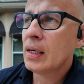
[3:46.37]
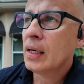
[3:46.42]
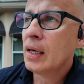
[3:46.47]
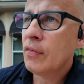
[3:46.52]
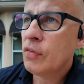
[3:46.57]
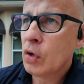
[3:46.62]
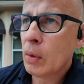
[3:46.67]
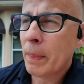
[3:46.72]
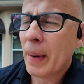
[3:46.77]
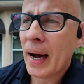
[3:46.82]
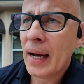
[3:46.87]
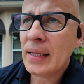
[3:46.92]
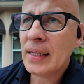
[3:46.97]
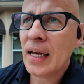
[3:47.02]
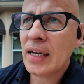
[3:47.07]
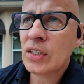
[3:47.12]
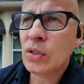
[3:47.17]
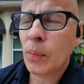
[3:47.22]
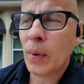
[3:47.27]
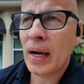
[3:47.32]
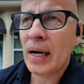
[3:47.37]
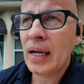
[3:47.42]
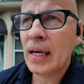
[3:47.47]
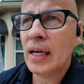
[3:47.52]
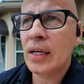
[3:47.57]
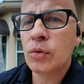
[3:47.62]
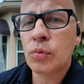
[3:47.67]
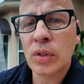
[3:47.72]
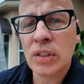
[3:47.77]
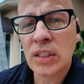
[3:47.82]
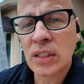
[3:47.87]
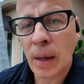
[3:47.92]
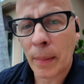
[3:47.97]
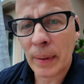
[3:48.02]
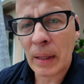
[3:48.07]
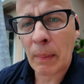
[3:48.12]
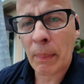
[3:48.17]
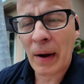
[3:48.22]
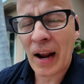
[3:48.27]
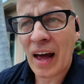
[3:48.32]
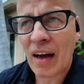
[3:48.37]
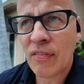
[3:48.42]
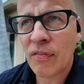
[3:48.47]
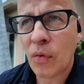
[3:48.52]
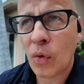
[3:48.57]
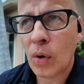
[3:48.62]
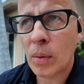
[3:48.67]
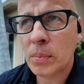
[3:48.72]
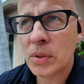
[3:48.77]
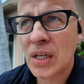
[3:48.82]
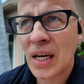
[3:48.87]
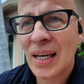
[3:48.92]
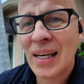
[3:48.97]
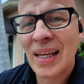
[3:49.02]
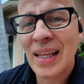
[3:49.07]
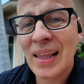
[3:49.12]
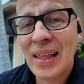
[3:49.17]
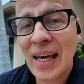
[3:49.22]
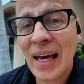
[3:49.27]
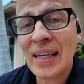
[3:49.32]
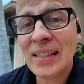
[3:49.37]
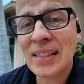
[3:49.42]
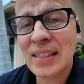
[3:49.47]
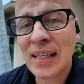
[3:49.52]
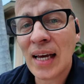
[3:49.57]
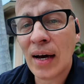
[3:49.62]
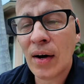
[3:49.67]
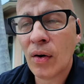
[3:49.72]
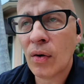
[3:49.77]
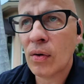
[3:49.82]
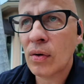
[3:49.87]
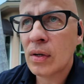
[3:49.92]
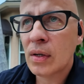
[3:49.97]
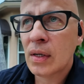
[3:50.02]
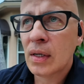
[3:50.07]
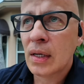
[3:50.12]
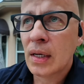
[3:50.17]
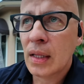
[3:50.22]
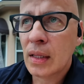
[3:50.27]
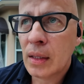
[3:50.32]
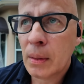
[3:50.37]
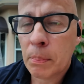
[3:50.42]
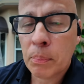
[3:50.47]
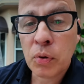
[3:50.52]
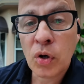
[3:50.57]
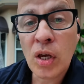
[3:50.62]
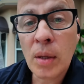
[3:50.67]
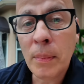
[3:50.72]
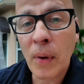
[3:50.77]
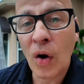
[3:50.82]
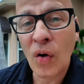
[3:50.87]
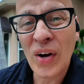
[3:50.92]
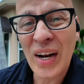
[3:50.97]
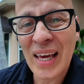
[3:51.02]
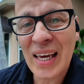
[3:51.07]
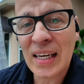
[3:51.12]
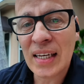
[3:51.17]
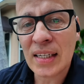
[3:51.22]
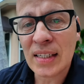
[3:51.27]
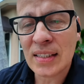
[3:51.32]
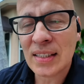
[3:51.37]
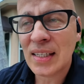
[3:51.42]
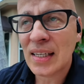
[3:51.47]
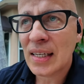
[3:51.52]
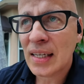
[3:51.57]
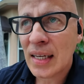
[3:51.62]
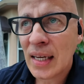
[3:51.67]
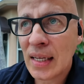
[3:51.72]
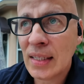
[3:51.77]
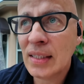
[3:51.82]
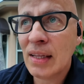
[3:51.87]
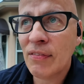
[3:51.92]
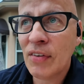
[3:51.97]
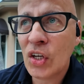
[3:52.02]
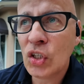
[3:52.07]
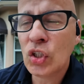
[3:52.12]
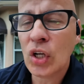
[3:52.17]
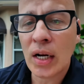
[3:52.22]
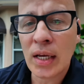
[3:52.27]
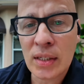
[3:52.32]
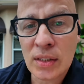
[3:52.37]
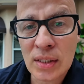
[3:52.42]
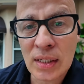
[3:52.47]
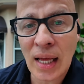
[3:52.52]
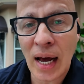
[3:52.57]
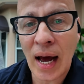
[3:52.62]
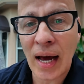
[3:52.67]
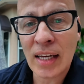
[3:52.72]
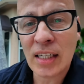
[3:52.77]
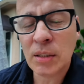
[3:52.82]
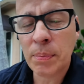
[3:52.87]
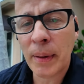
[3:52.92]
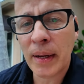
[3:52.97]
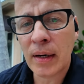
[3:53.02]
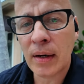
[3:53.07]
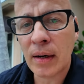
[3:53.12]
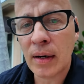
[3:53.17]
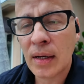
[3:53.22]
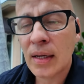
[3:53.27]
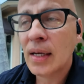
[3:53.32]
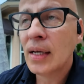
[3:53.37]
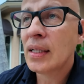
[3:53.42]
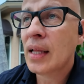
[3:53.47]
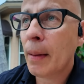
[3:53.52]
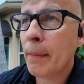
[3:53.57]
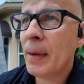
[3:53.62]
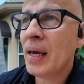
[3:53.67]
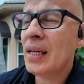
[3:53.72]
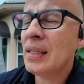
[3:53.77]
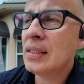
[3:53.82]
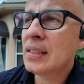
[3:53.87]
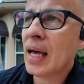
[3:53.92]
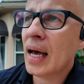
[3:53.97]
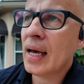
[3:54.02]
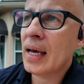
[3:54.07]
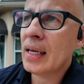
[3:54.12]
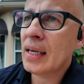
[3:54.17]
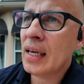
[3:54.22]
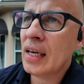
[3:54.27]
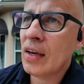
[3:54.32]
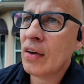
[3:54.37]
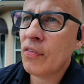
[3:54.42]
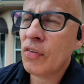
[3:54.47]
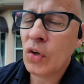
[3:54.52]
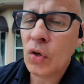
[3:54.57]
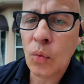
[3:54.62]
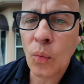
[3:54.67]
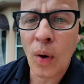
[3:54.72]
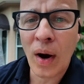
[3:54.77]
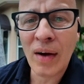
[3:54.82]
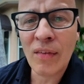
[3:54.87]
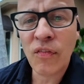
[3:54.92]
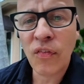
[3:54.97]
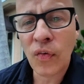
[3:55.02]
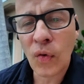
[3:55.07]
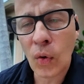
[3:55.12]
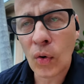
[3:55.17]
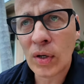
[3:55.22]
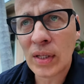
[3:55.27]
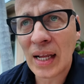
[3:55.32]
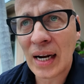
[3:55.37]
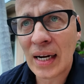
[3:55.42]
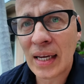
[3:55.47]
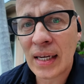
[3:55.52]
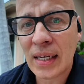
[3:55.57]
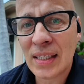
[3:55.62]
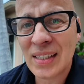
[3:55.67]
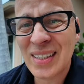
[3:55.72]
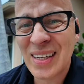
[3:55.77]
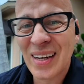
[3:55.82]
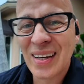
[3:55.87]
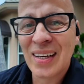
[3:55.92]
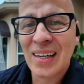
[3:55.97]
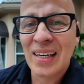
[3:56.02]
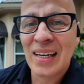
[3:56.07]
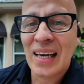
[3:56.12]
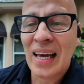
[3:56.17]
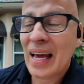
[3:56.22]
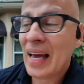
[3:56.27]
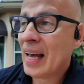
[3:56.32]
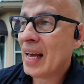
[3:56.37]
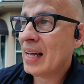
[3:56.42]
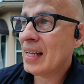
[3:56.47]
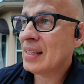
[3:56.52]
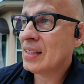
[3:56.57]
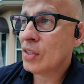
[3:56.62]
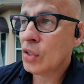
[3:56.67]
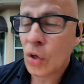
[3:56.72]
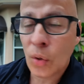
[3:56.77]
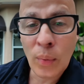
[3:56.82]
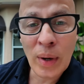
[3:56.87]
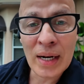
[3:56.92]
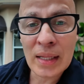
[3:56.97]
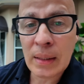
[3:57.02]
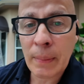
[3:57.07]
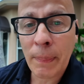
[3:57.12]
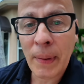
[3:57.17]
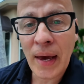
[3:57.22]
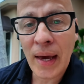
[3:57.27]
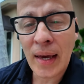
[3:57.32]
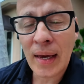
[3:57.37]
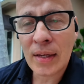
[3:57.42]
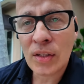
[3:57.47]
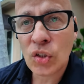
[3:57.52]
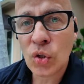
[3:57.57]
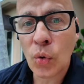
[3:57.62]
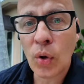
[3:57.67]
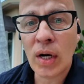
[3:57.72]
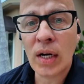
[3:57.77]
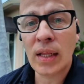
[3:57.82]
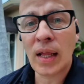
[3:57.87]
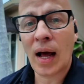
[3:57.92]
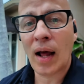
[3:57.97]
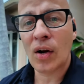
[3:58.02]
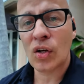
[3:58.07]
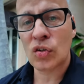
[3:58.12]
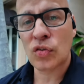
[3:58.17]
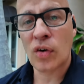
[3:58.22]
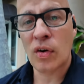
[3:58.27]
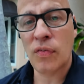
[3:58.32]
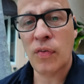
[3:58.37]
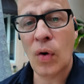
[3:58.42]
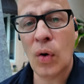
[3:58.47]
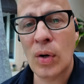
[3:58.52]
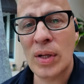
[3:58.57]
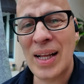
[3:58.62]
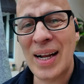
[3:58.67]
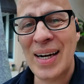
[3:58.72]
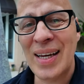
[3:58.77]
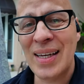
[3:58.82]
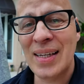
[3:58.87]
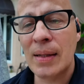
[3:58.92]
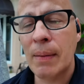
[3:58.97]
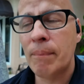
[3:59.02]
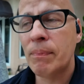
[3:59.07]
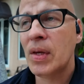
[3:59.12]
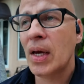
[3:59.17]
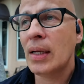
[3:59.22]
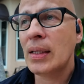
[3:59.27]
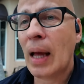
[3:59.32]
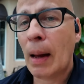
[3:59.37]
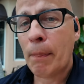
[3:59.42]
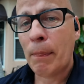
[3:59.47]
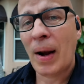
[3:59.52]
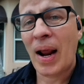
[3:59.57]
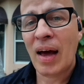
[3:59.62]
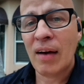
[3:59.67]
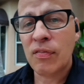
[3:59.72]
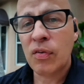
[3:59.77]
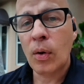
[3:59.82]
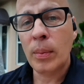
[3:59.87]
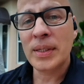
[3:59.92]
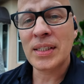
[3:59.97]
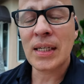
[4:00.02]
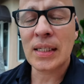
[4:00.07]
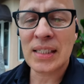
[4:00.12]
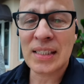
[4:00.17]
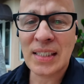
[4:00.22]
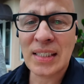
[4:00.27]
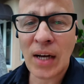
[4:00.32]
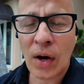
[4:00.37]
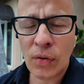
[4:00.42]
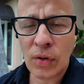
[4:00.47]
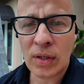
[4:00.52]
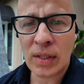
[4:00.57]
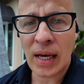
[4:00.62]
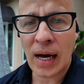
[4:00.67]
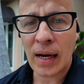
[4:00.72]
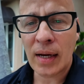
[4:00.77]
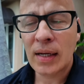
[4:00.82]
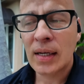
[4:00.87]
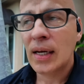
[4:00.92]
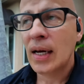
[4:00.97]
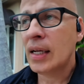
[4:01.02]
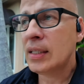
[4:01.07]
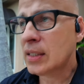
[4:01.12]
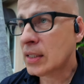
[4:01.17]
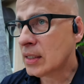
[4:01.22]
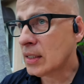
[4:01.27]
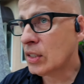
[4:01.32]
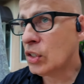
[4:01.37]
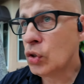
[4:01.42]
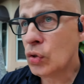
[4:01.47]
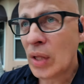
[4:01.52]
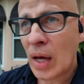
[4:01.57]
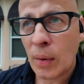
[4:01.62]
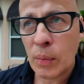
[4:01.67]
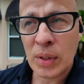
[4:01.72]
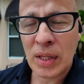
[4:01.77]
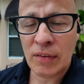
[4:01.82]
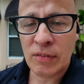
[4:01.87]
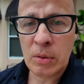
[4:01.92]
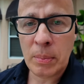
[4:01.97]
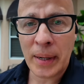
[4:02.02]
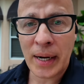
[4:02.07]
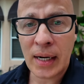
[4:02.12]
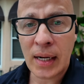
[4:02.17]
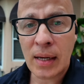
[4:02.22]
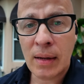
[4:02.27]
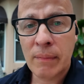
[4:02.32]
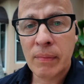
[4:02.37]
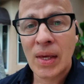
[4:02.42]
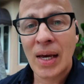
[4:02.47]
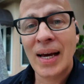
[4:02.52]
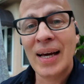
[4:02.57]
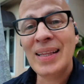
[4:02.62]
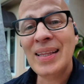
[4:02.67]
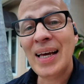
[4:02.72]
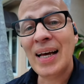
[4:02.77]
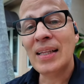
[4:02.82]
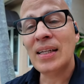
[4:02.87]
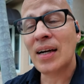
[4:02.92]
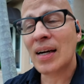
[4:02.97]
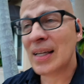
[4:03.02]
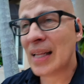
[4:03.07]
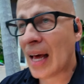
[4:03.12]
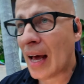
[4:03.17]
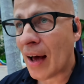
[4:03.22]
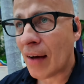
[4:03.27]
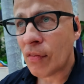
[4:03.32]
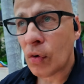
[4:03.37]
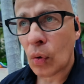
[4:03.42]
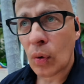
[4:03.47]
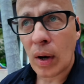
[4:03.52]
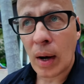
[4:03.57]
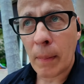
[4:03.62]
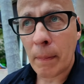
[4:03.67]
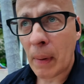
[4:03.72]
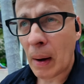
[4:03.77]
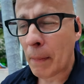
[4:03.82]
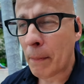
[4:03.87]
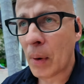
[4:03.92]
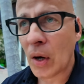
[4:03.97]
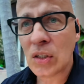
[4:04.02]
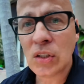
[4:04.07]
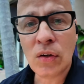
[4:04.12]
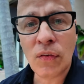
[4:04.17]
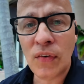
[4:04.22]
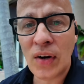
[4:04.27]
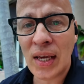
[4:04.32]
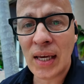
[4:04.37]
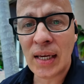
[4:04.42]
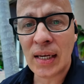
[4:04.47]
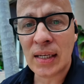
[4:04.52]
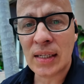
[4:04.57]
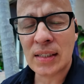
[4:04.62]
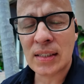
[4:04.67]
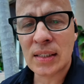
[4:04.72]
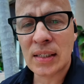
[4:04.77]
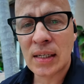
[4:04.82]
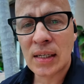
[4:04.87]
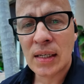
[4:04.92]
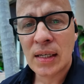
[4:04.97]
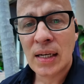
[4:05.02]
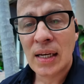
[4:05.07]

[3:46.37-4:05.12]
If you're buying nationwide leads with some of the platforms, they sell the primo leads individually to the highest bidder. That means that if you want Florida leads and you're willing to pay $200 for a Florida lead, that platform is going to sell you that. And it's going to do that with everybody. And then they're going to have a bunch of leads